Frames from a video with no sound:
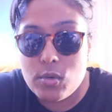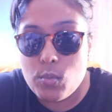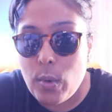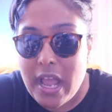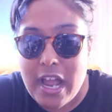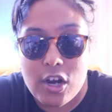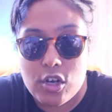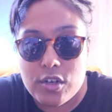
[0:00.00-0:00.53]

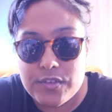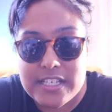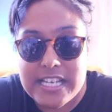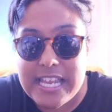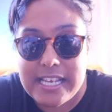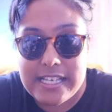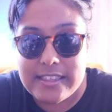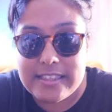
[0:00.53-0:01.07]
where I could have
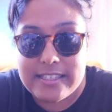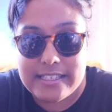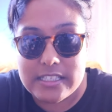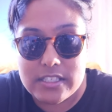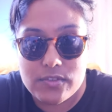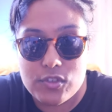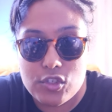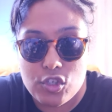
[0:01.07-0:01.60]
taken
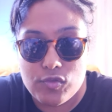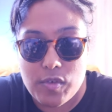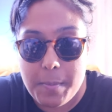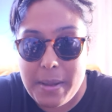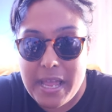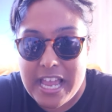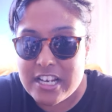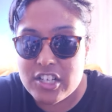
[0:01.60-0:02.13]
these to
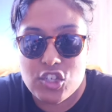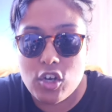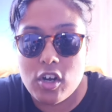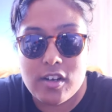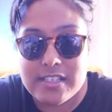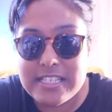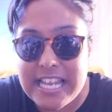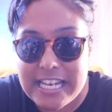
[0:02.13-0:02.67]
repair, because you
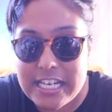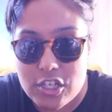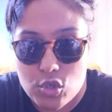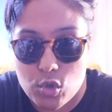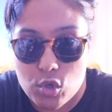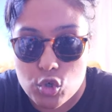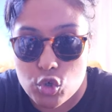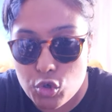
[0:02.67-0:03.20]
can't take it
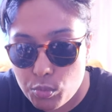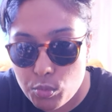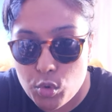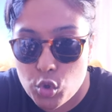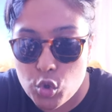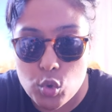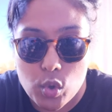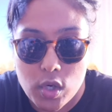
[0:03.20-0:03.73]
to a
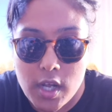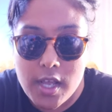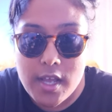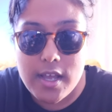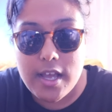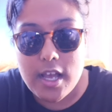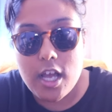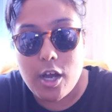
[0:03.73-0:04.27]
normal
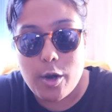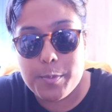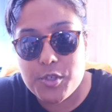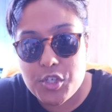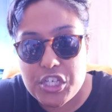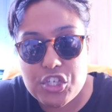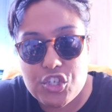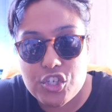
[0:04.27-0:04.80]

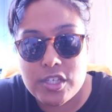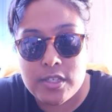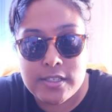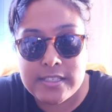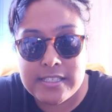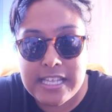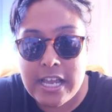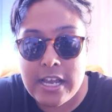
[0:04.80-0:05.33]

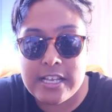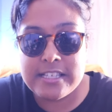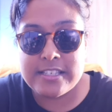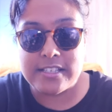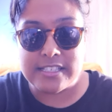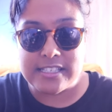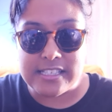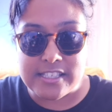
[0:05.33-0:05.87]
opticians there. It's
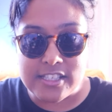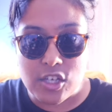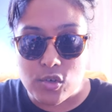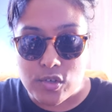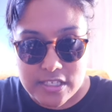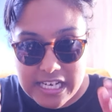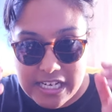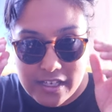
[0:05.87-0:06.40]
because it's
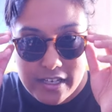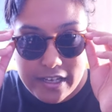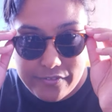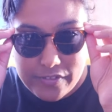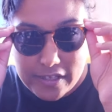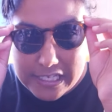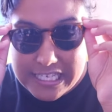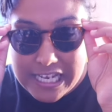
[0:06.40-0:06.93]
so delicate.
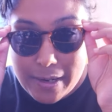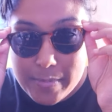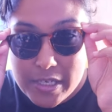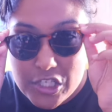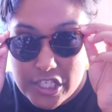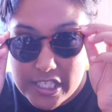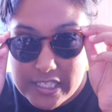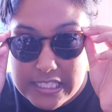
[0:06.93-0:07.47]
If they
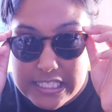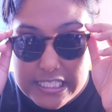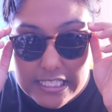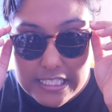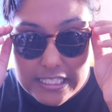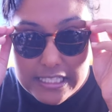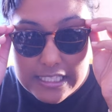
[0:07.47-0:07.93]
damage it,